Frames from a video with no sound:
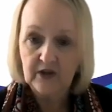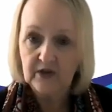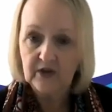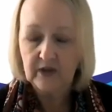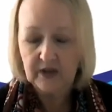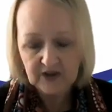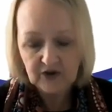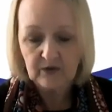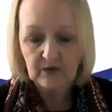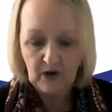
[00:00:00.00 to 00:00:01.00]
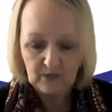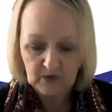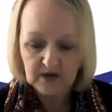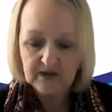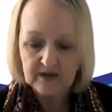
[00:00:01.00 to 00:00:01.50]
traditional
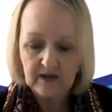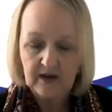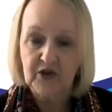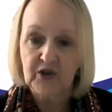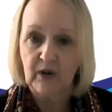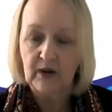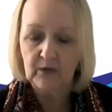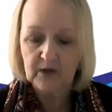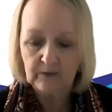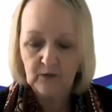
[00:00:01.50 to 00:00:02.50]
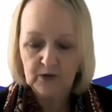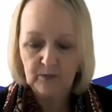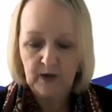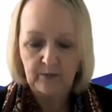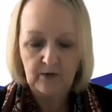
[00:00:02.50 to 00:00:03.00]
owners, Australia's First
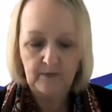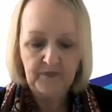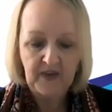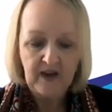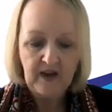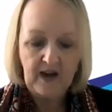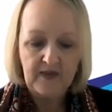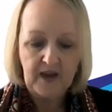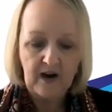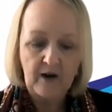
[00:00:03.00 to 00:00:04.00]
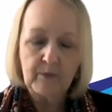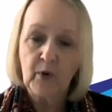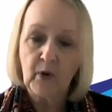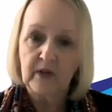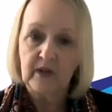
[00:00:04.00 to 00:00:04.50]
People, and their
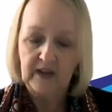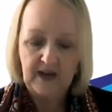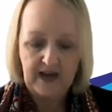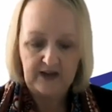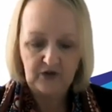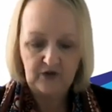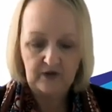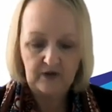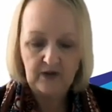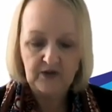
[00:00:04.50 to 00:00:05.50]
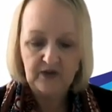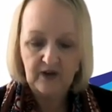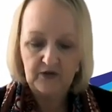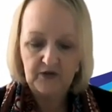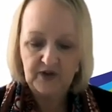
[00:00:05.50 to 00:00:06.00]
unbroken connection to
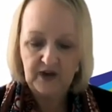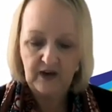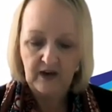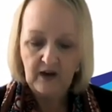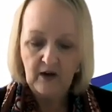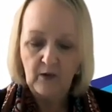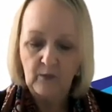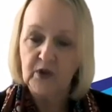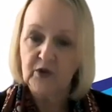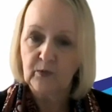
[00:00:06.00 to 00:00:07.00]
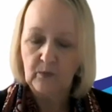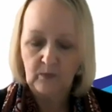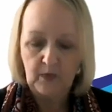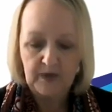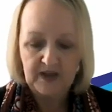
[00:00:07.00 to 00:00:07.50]
country on which
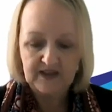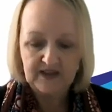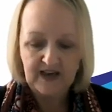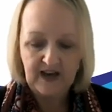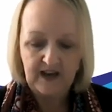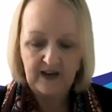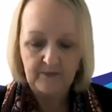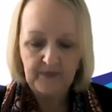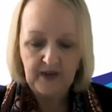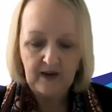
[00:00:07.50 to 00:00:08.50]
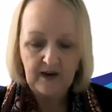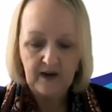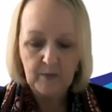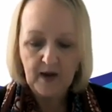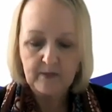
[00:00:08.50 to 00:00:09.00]
we meet today. And
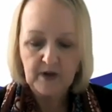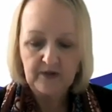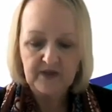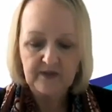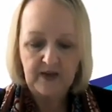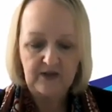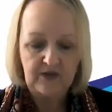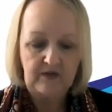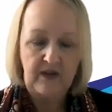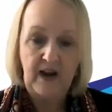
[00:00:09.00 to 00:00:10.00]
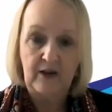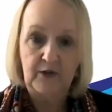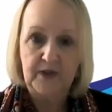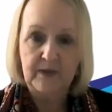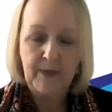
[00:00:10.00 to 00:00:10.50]
I pay my respects to their
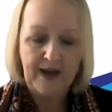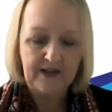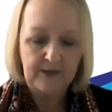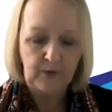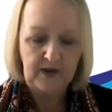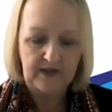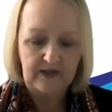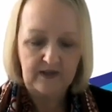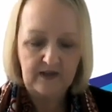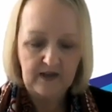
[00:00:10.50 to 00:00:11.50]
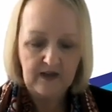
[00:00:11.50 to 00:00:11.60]
elders past, present,